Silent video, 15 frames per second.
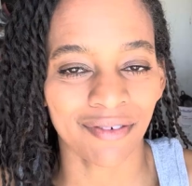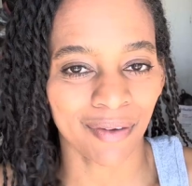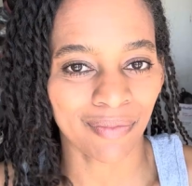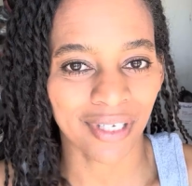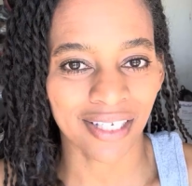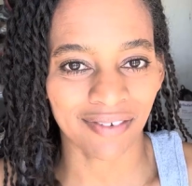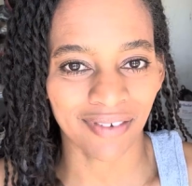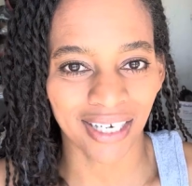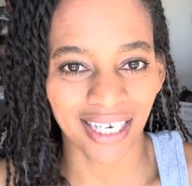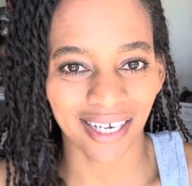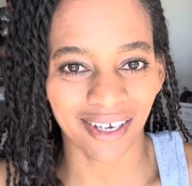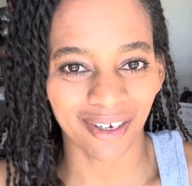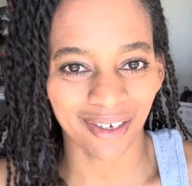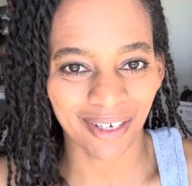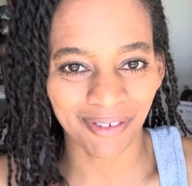from this
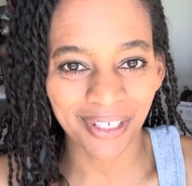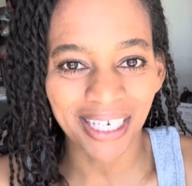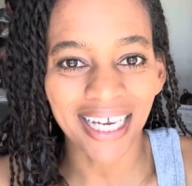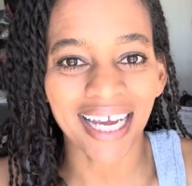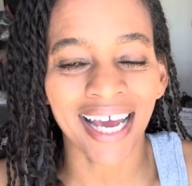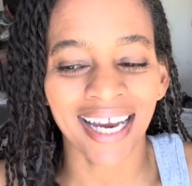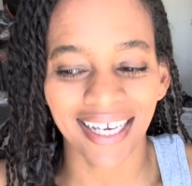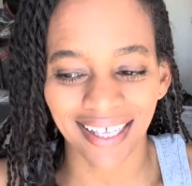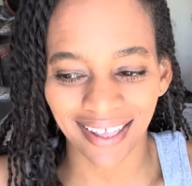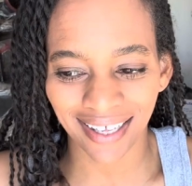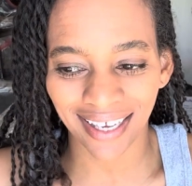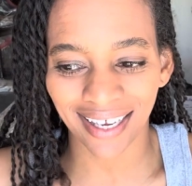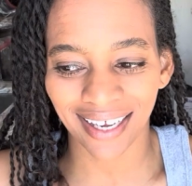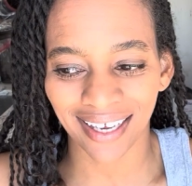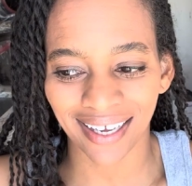video, if you take
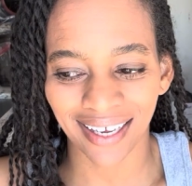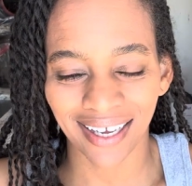anything,